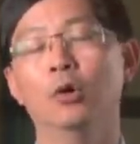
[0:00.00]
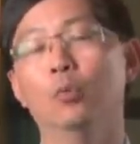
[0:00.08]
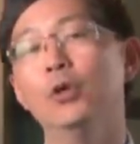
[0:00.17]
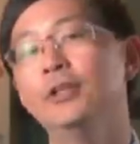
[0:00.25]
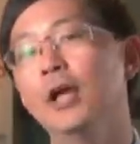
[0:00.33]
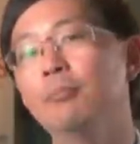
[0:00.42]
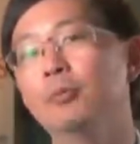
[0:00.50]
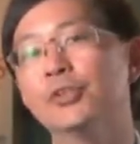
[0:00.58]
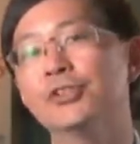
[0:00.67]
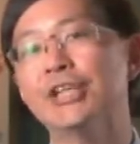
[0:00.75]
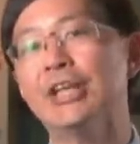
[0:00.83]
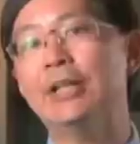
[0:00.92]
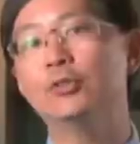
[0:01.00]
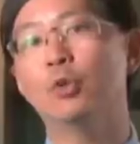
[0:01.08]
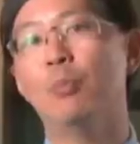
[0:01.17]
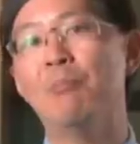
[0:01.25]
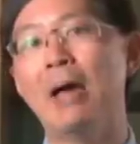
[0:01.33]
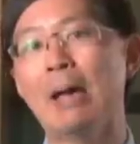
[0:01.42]
we then proceeded
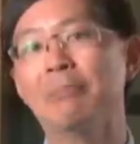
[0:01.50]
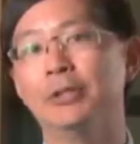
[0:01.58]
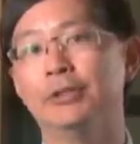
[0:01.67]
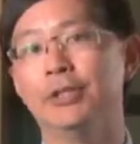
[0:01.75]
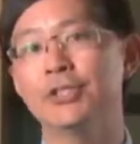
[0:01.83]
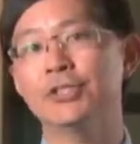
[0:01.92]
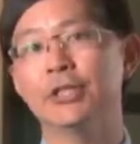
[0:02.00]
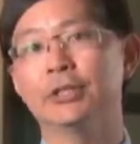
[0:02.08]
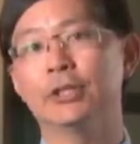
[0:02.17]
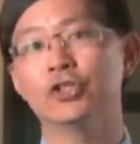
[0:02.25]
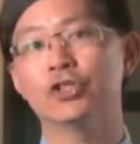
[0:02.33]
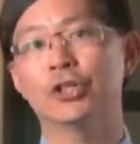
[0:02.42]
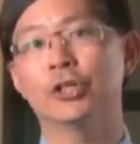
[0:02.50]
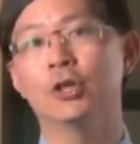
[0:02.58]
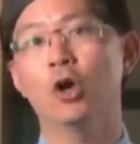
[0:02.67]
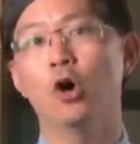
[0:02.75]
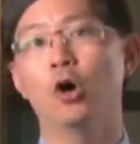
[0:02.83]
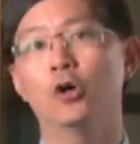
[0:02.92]
to map this signature
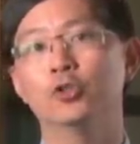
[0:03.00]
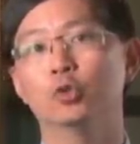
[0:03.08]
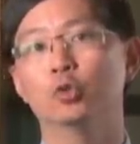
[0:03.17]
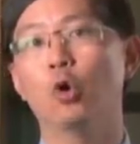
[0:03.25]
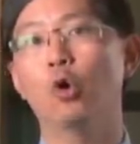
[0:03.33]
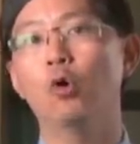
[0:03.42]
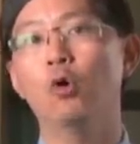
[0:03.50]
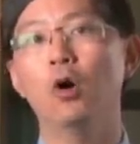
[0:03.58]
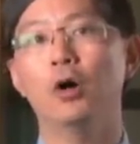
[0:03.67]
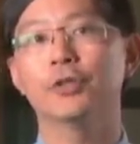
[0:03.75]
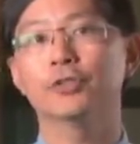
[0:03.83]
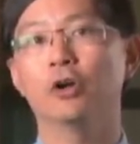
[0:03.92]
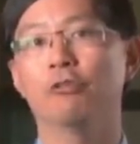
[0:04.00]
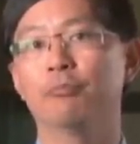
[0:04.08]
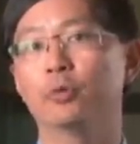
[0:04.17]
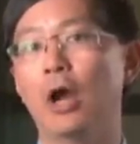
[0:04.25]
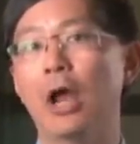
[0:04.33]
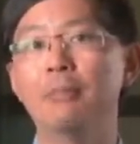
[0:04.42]
onto cohorts of
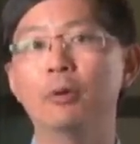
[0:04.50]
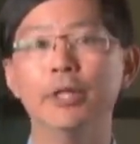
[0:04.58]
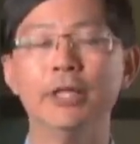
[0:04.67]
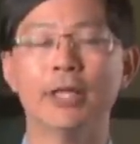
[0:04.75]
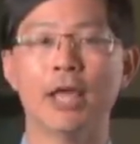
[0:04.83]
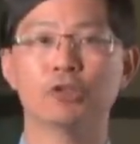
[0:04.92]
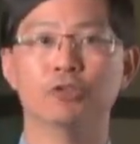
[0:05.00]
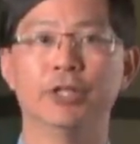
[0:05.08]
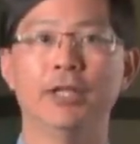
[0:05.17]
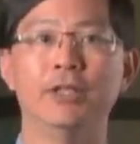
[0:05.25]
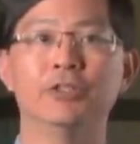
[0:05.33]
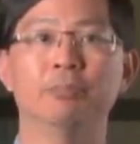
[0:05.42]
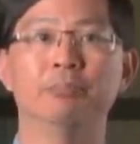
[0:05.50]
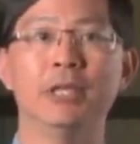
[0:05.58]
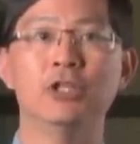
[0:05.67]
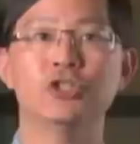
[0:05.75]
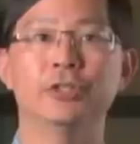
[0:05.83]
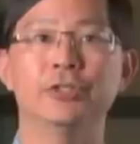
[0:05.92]
primary gastric cancer
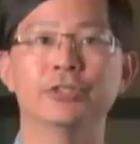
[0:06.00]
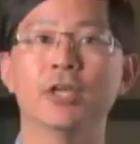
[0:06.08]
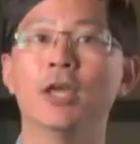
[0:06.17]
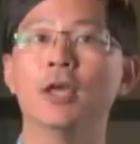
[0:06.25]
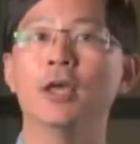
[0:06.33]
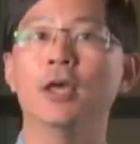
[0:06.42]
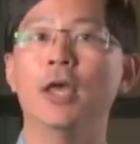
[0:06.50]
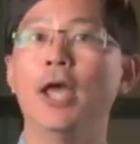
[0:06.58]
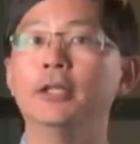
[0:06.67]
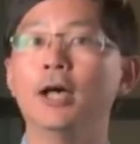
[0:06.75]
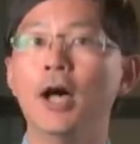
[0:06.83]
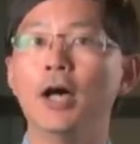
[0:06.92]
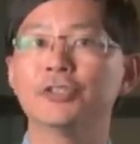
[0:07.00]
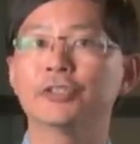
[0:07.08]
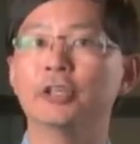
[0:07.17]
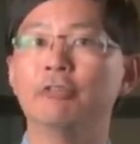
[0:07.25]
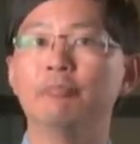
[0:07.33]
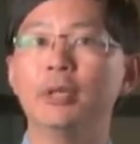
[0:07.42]
patients and asked
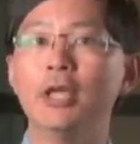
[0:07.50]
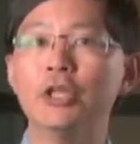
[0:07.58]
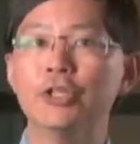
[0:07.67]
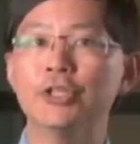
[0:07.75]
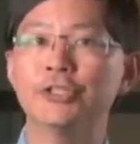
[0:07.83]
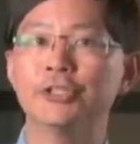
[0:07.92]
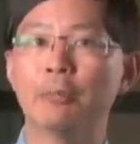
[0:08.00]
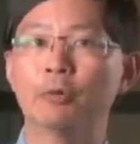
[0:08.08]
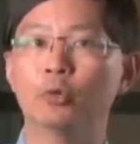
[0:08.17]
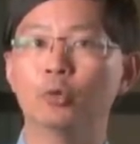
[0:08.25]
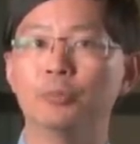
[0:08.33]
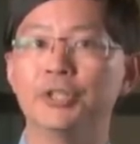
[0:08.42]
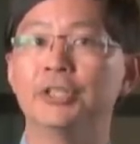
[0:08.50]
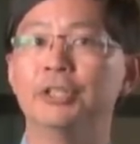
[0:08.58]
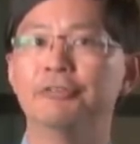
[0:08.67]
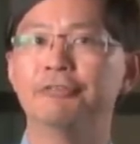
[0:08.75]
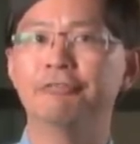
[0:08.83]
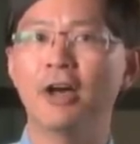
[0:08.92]
if patient subgroups
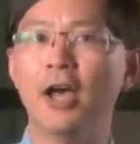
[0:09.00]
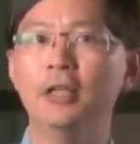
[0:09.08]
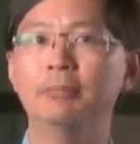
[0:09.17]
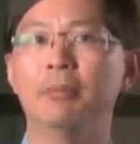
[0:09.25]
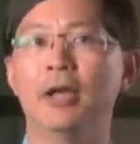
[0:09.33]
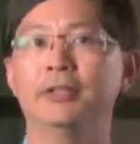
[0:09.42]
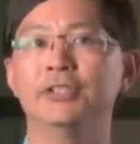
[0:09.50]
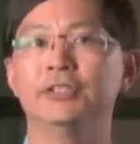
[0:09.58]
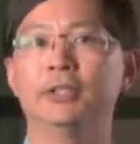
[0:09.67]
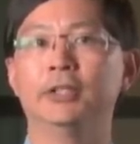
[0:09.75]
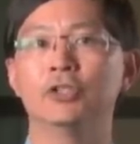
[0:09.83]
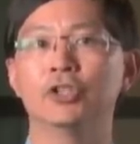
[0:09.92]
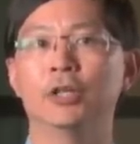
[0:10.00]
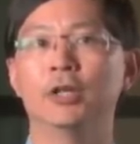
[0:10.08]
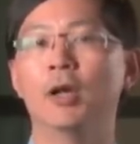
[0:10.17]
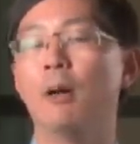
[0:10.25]
defined by this signature